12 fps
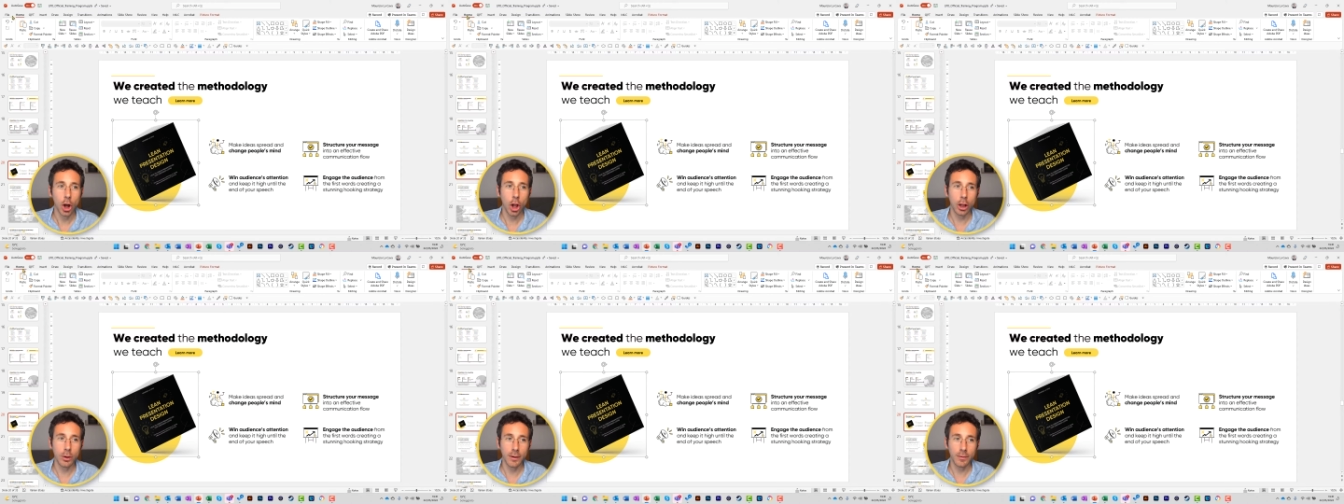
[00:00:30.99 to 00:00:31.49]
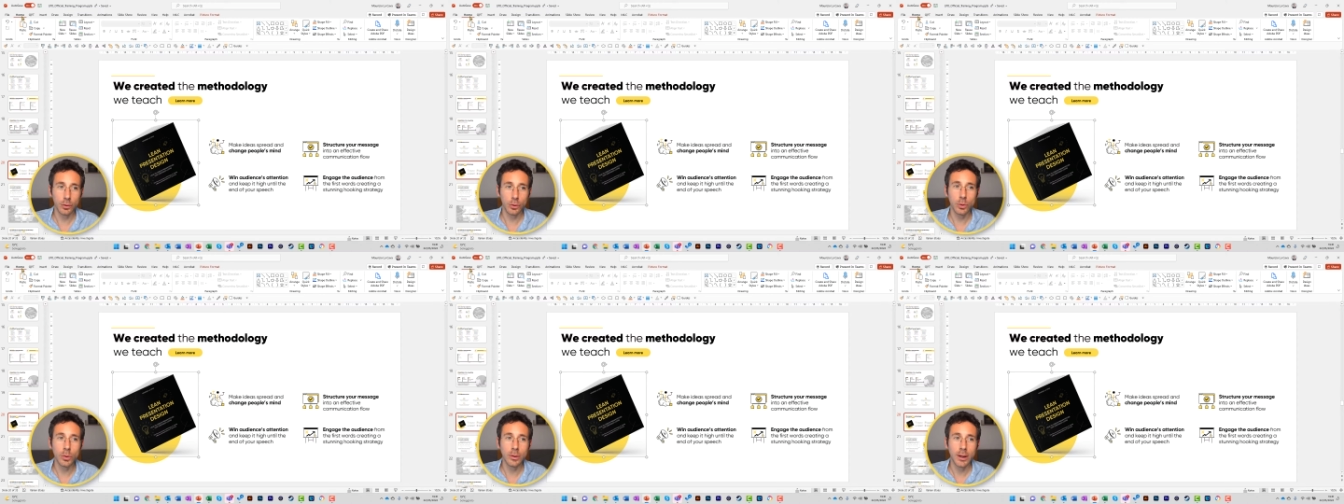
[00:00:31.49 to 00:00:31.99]
All you have to
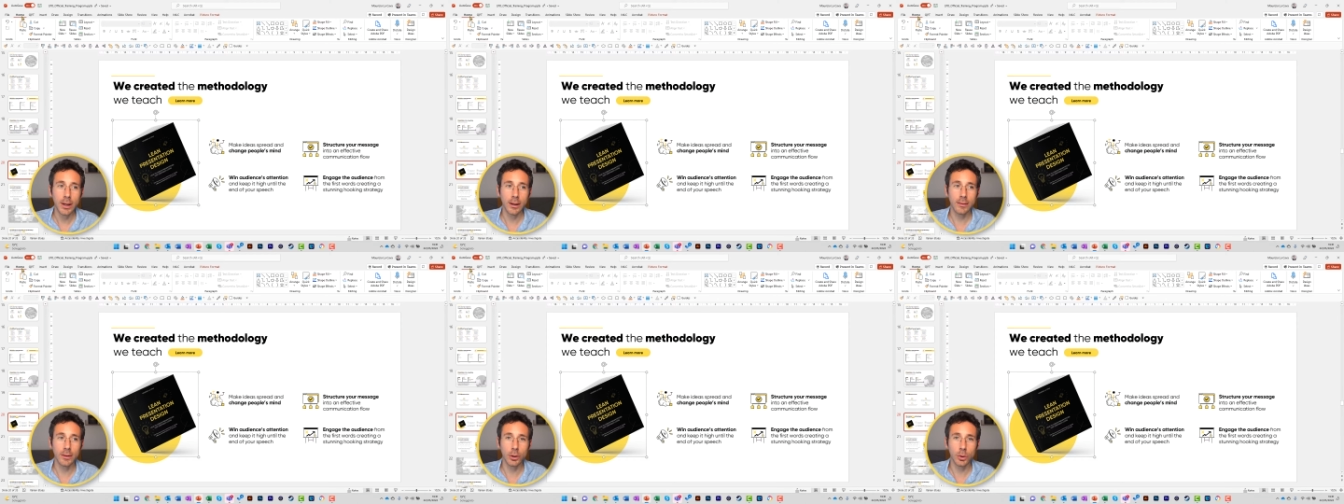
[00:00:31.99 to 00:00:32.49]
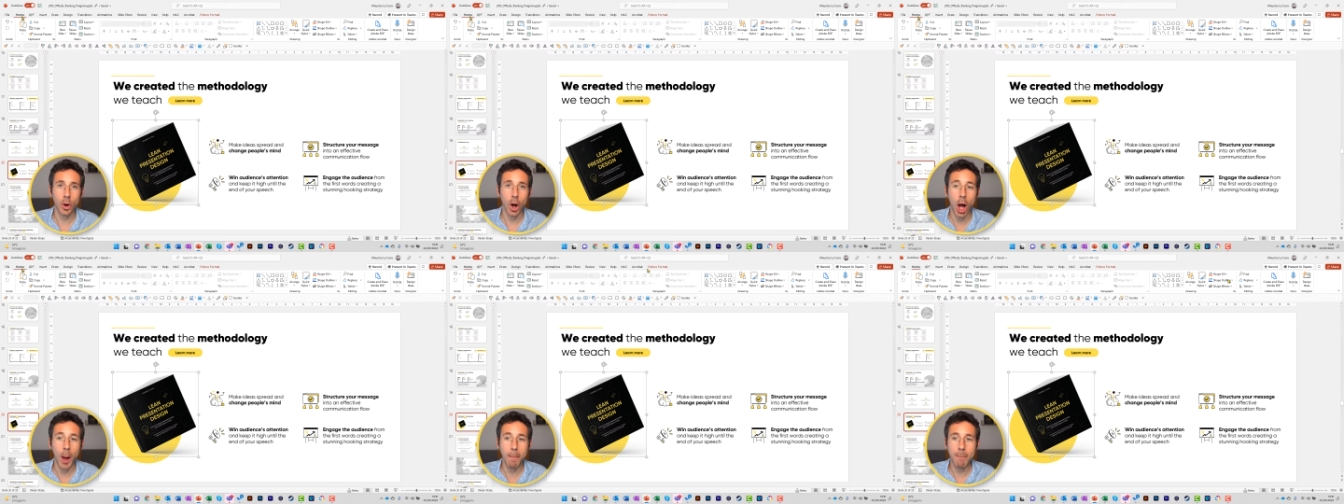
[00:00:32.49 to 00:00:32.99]
do is go to
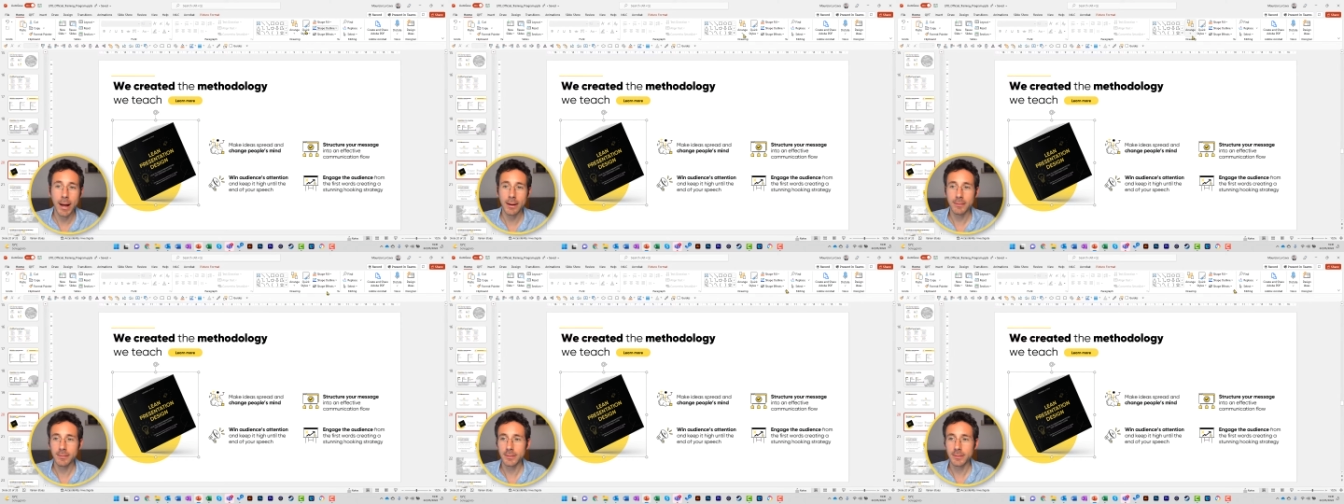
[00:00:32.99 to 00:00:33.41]
Home,